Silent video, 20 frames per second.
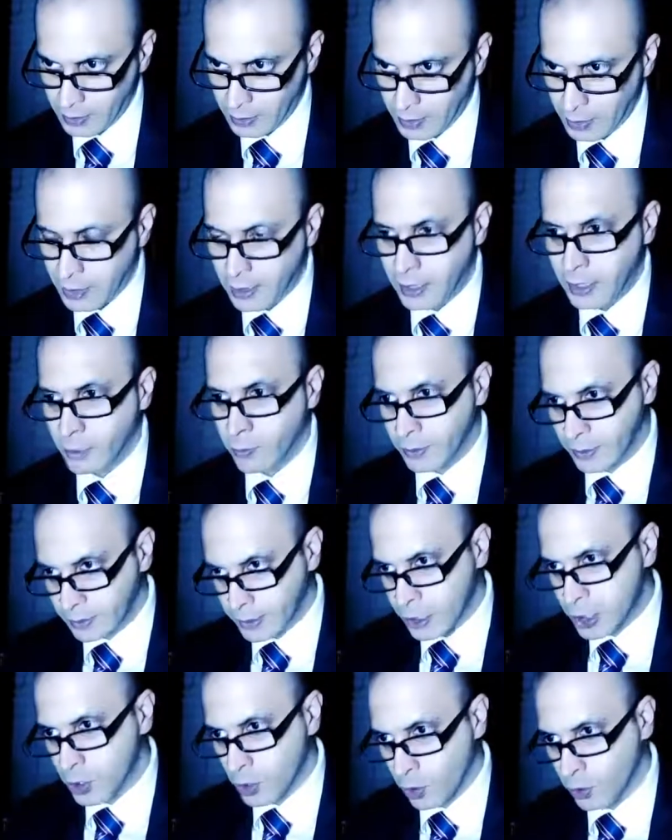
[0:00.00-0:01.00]
with
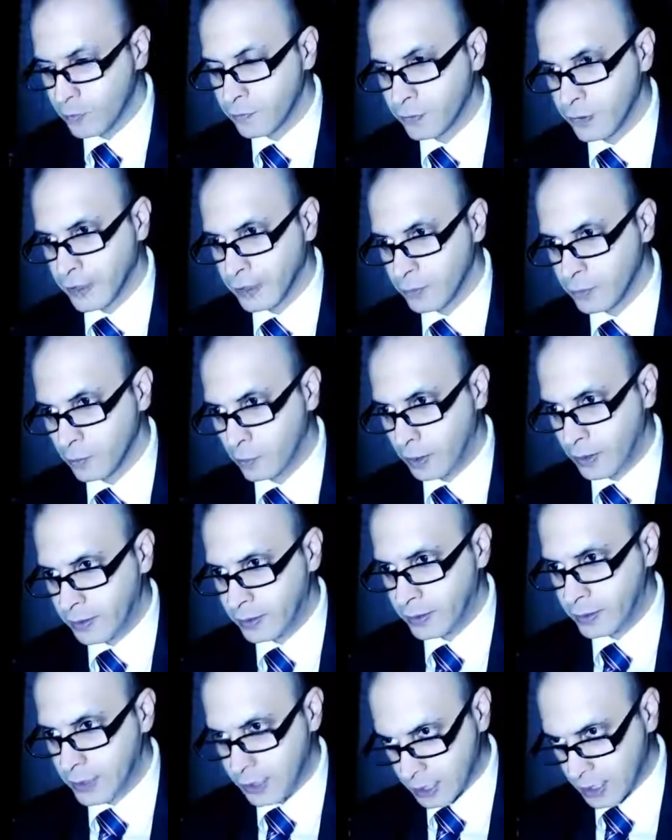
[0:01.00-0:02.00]
this conflict
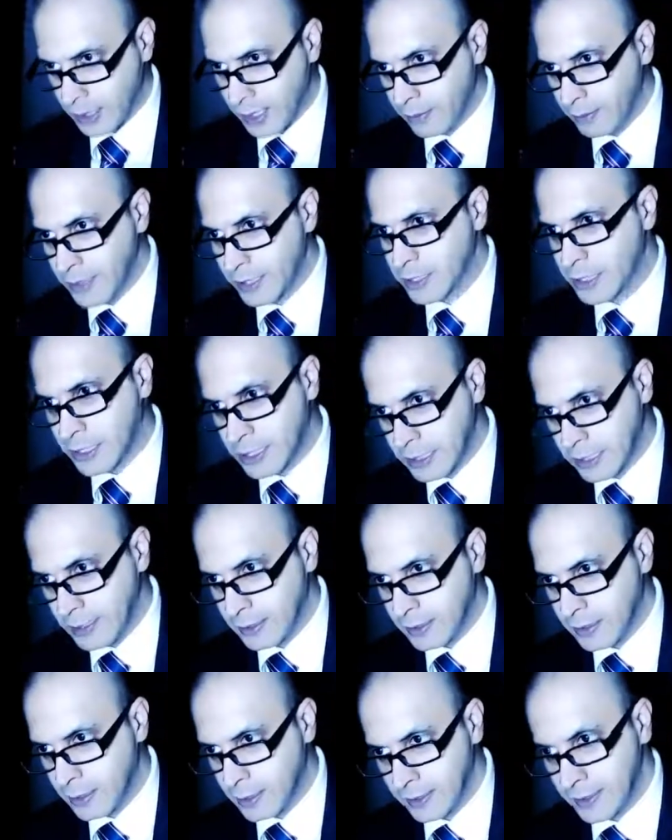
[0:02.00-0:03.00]
with Islamic
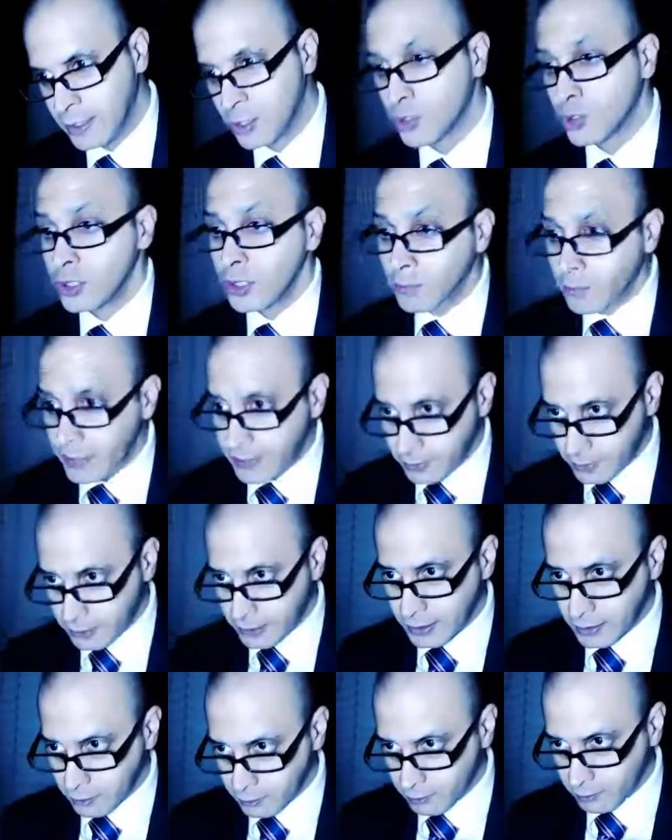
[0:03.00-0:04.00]
State. So you might
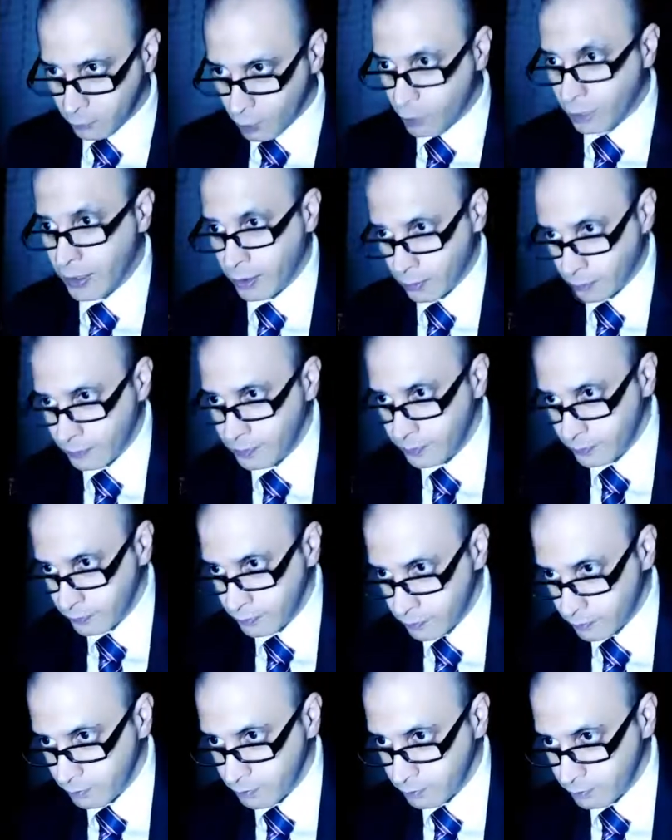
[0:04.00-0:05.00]
think, well,
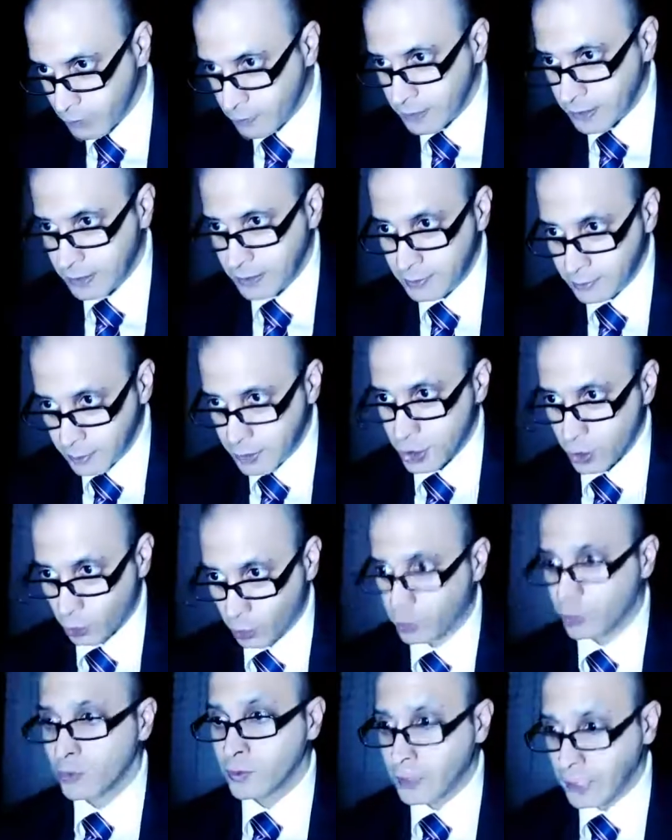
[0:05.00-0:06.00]
maybe these are
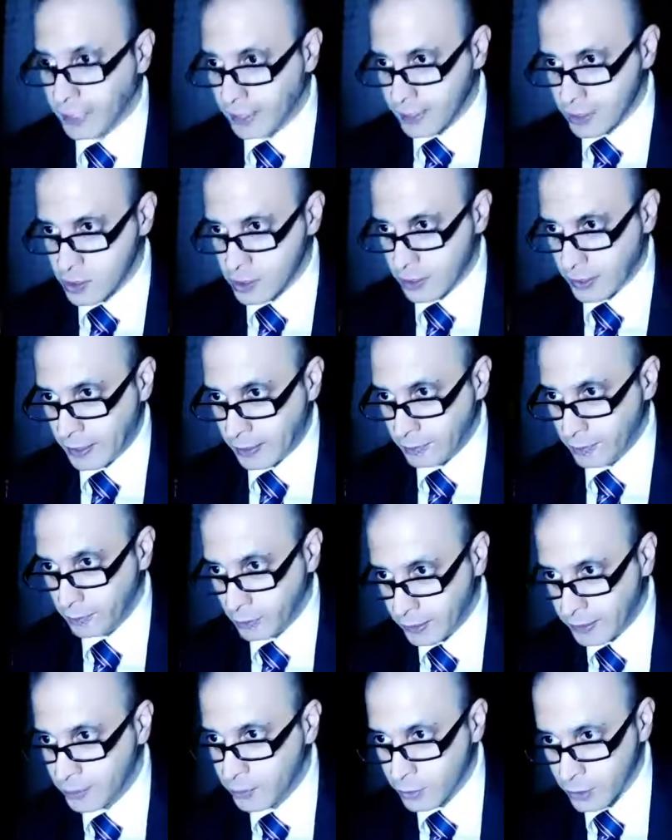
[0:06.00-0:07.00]
good guys then,
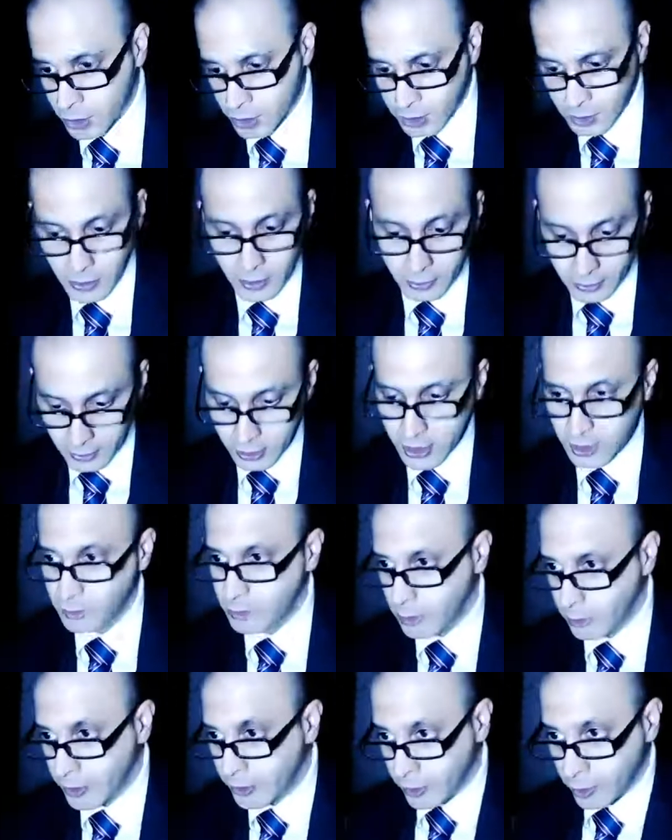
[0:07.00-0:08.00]
right? Because they seem
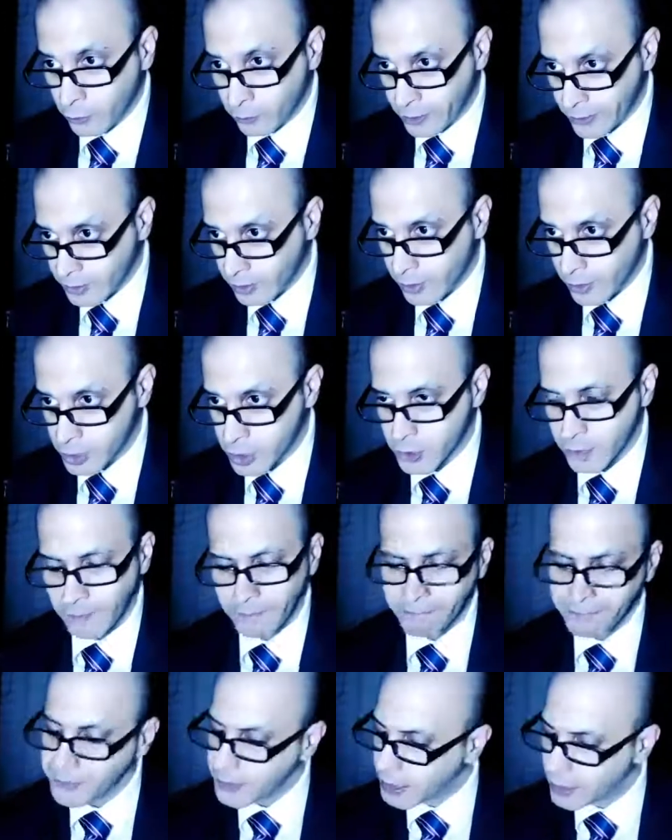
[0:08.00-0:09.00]
to be helping us.
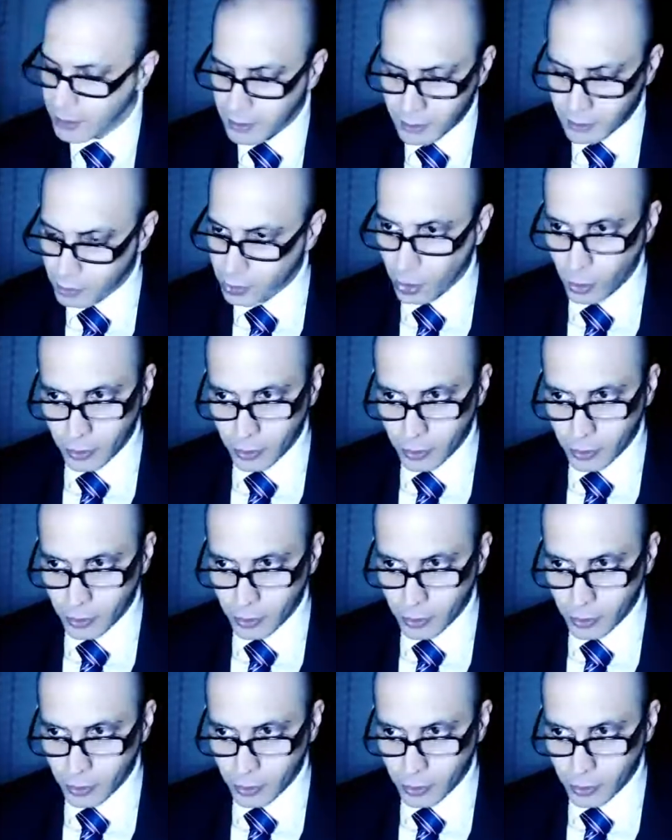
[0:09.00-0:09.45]
Not